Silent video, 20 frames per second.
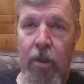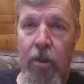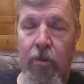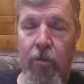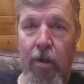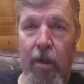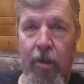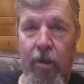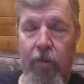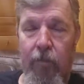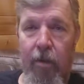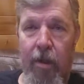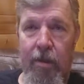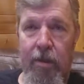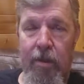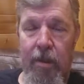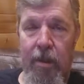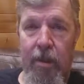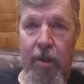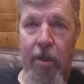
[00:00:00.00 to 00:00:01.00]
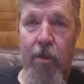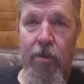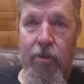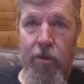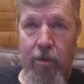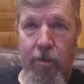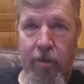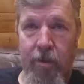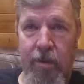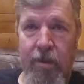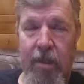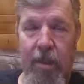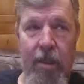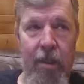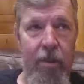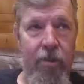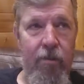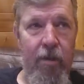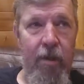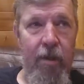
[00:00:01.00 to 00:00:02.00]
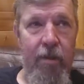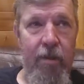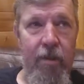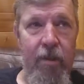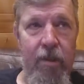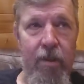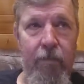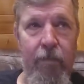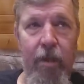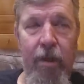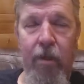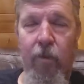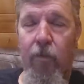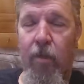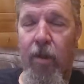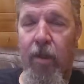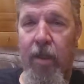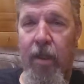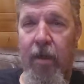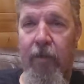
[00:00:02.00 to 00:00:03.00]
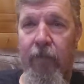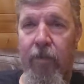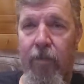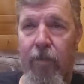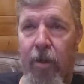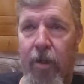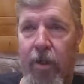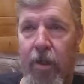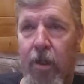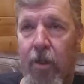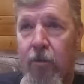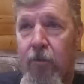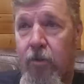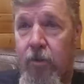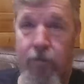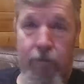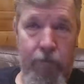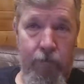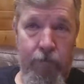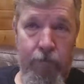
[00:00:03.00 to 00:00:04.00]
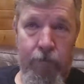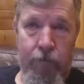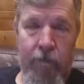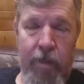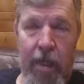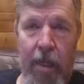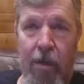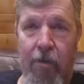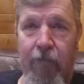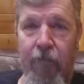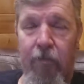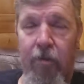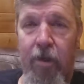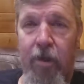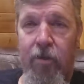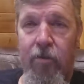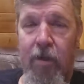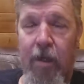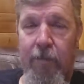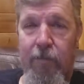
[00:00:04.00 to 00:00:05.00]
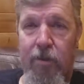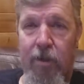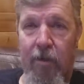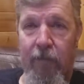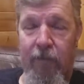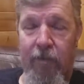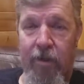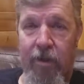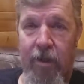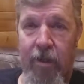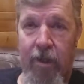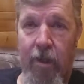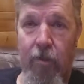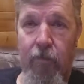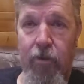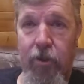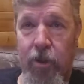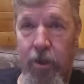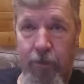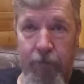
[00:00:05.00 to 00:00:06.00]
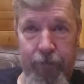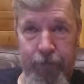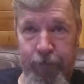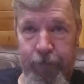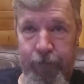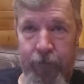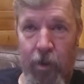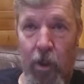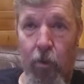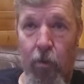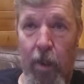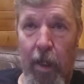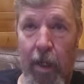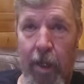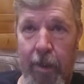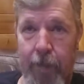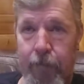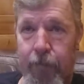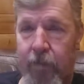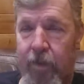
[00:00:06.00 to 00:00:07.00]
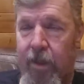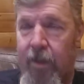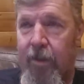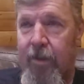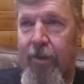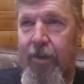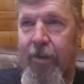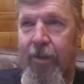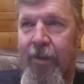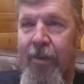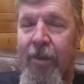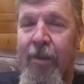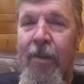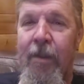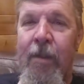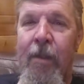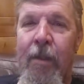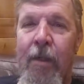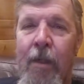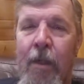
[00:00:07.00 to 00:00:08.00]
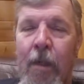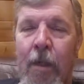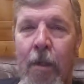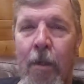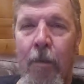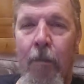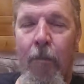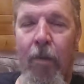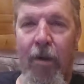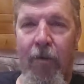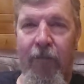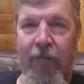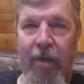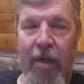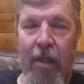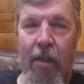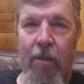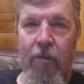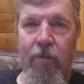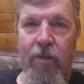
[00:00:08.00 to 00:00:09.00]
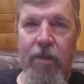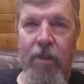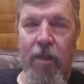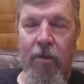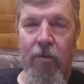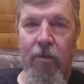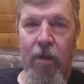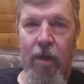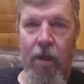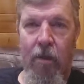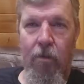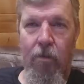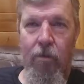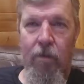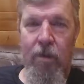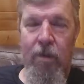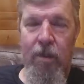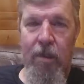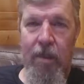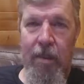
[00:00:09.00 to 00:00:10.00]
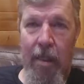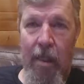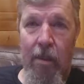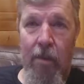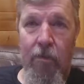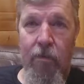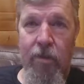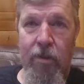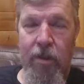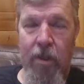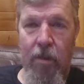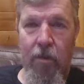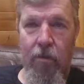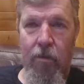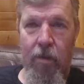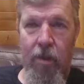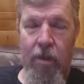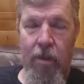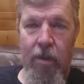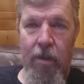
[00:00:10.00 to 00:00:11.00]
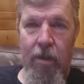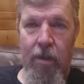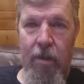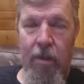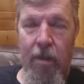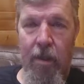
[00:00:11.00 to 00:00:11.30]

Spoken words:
throughout the rest of the country, but San Andreas is the big one that everybody knows. California drops off into the ocean. Okay. But if Yellowstone goes, Yellowstone